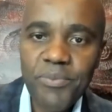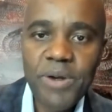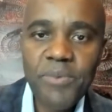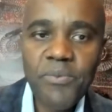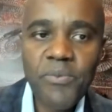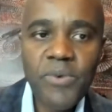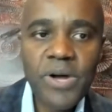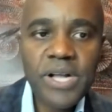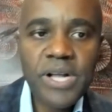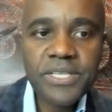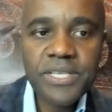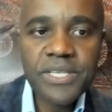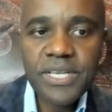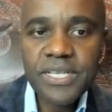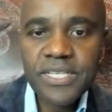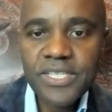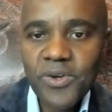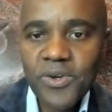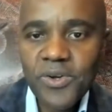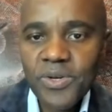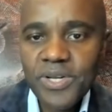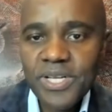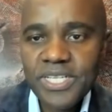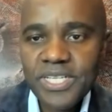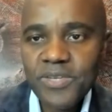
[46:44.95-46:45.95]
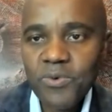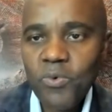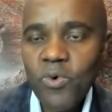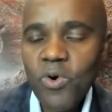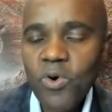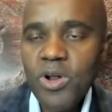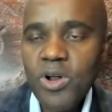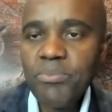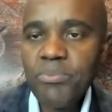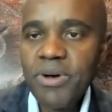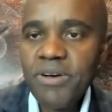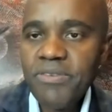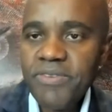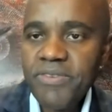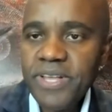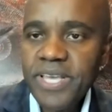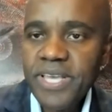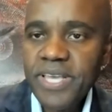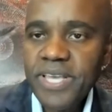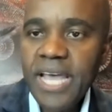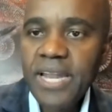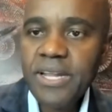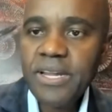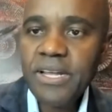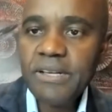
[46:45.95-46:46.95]
Prem Watsa is known as the Warren Buffett of
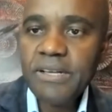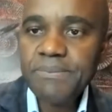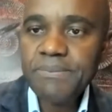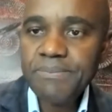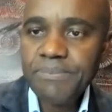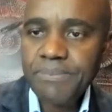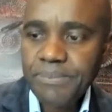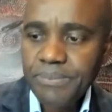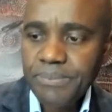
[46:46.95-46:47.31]
Canada.